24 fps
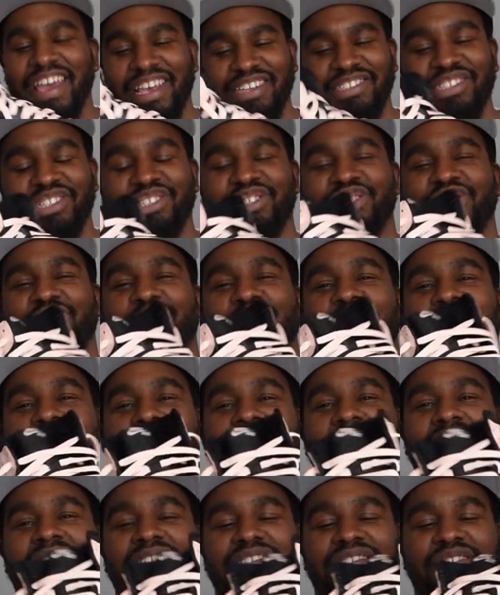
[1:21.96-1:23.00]
Here's the shoe
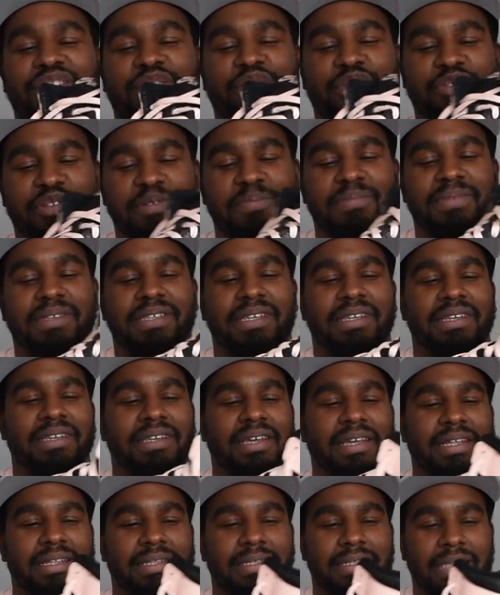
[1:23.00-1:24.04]
in its
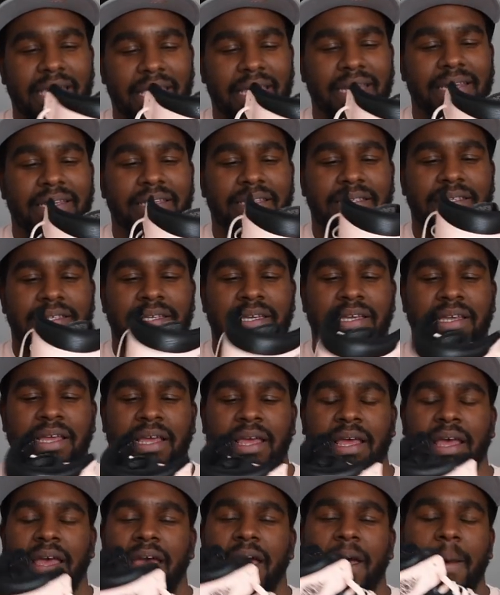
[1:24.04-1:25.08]
crimson tint
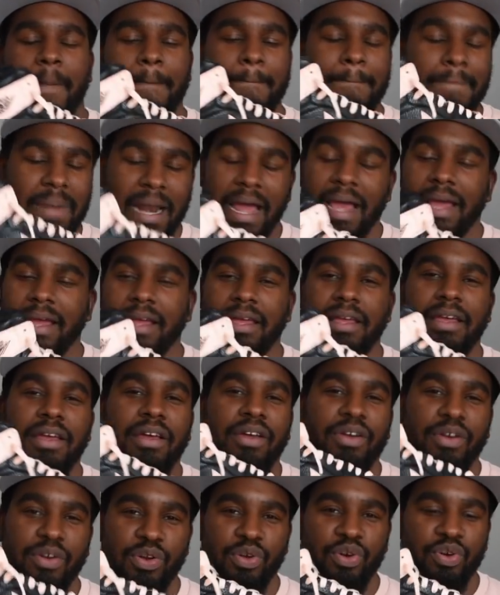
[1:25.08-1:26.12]
and black
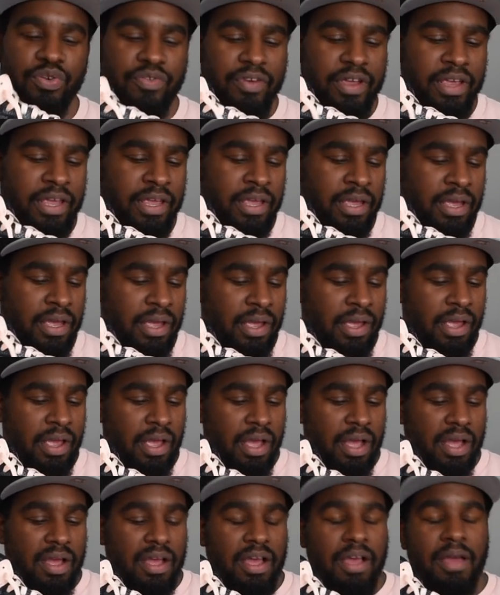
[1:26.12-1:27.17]
glory.
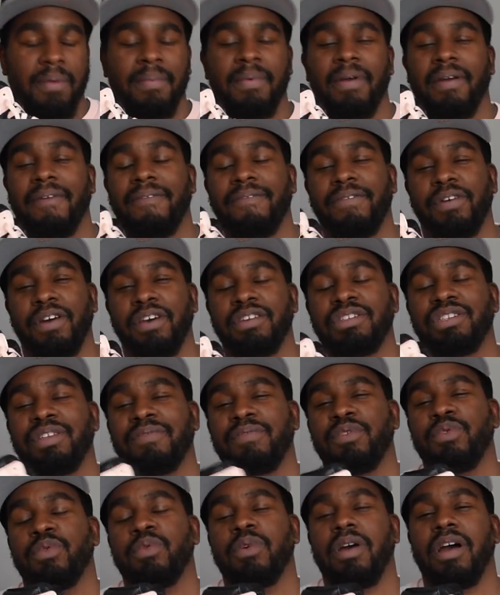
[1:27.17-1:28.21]
Um, first
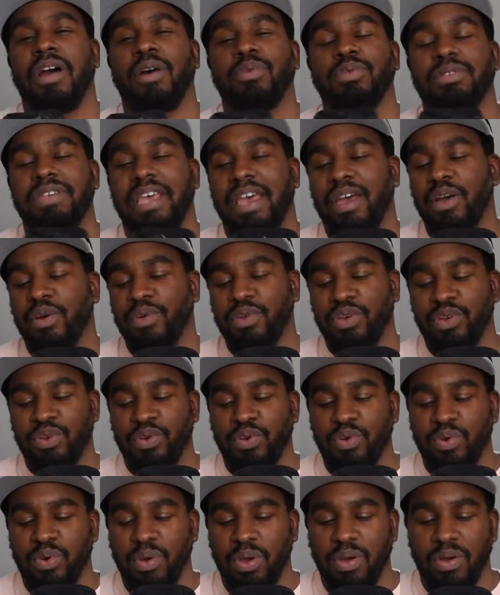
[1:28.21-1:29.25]
of all, I'll tell
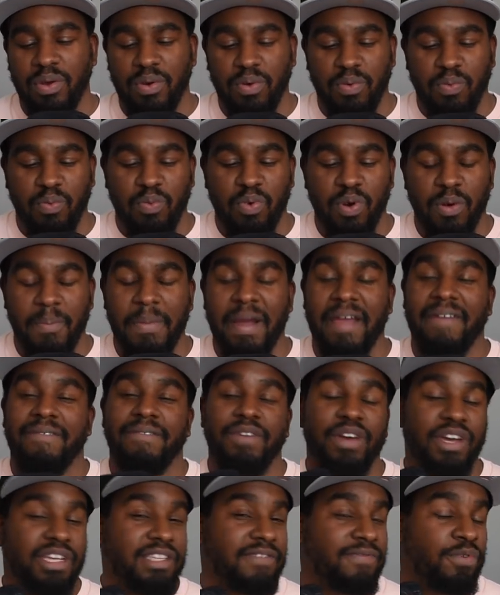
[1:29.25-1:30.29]
you what my
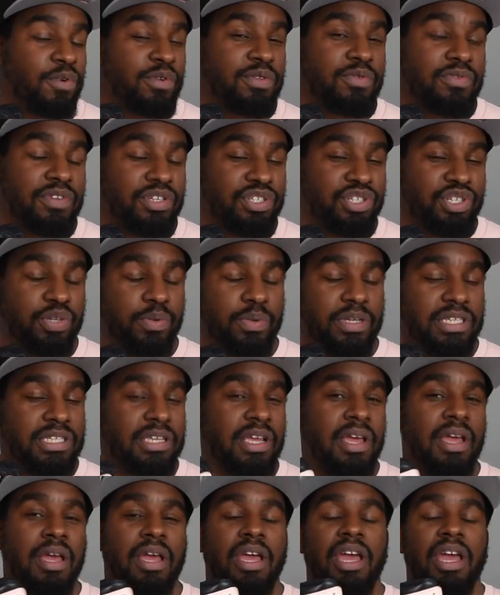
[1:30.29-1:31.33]
first thoughts with the shoe is.